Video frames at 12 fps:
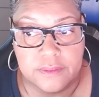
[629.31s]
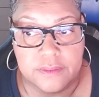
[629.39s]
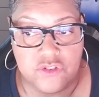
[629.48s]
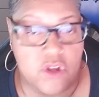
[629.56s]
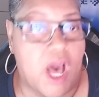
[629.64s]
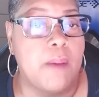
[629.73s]

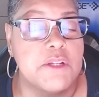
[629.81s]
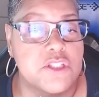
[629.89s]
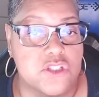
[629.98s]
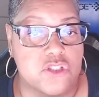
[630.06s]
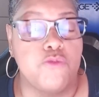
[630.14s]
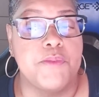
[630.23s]
So I'm
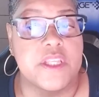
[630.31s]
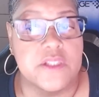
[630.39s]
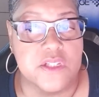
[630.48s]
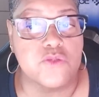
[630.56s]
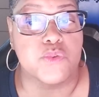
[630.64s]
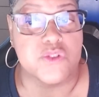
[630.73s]
assuming
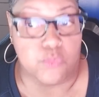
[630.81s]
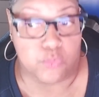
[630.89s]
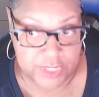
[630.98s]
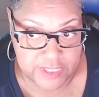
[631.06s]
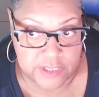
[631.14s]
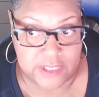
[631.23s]
this was
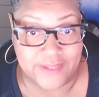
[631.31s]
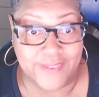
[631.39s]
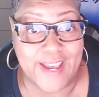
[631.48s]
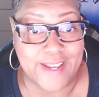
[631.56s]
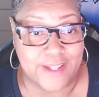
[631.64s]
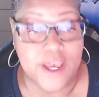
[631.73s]
recent,
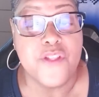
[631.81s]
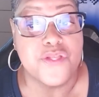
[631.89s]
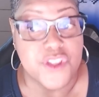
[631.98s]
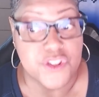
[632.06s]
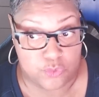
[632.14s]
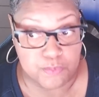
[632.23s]
like
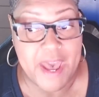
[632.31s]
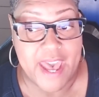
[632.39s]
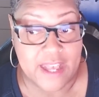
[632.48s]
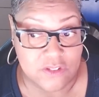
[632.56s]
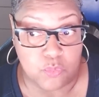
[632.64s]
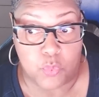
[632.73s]
this
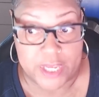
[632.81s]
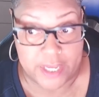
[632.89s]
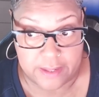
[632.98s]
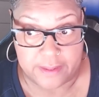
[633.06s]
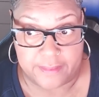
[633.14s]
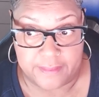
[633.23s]
past
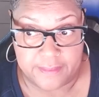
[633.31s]
week.